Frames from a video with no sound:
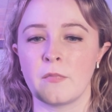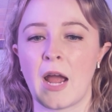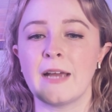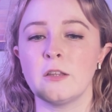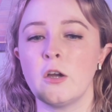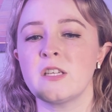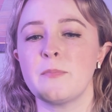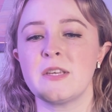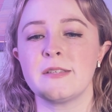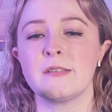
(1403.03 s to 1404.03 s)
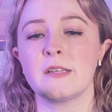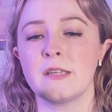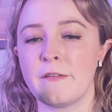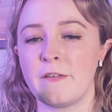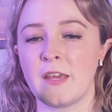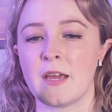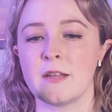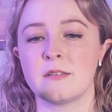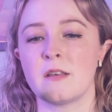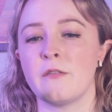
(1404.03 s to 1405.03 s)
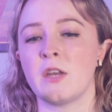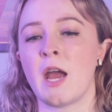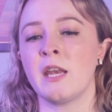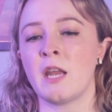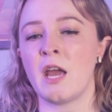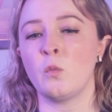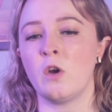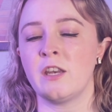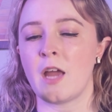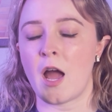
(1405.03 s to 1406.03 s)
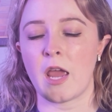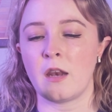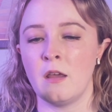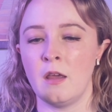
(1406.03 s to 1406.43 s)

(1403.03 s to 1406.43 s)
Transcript: I looked up the significance of 9919